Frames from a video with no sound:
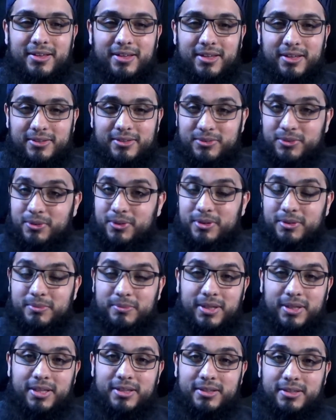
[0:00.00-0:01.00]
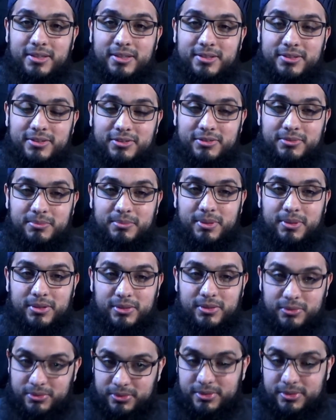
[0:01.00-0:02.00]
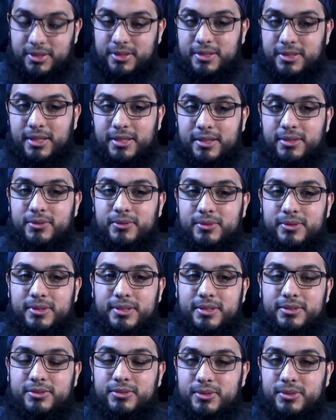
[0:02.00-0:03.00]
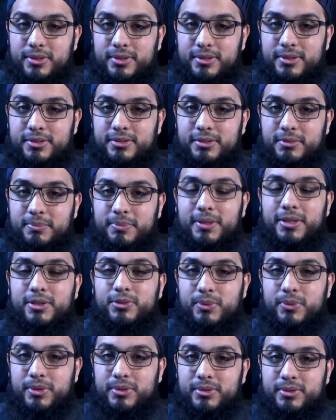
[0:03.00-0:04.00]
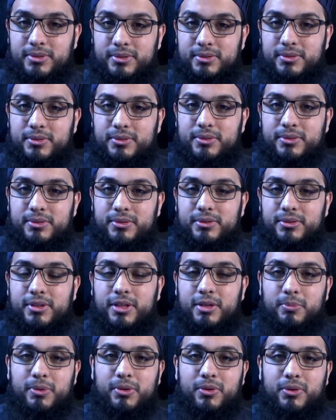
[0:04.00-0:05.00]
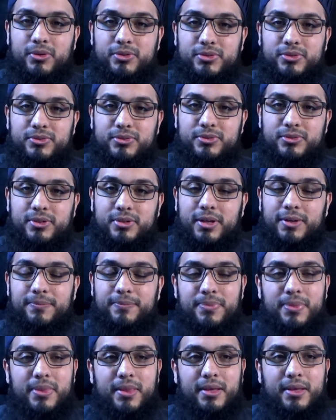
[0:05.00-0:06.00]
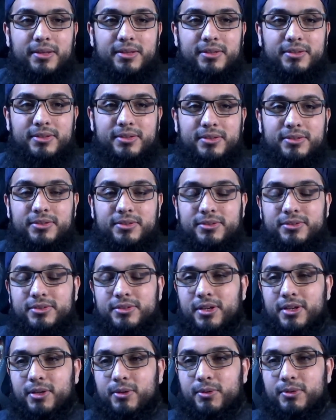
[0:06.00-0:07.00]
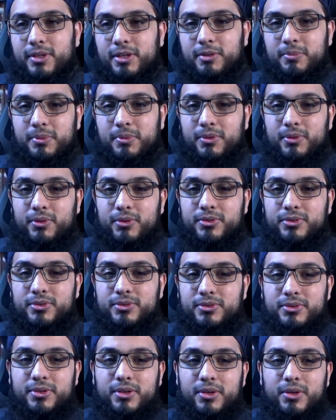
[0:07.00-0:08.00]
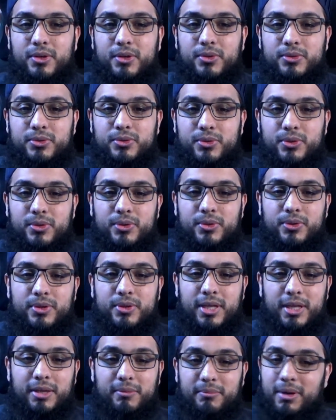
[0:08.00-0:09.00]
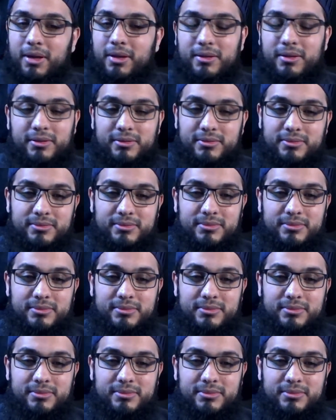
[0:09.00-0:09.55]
It's not going to make it najis, but it's a place where you take precautions, right? So it's a scenario, you take precautions. So it might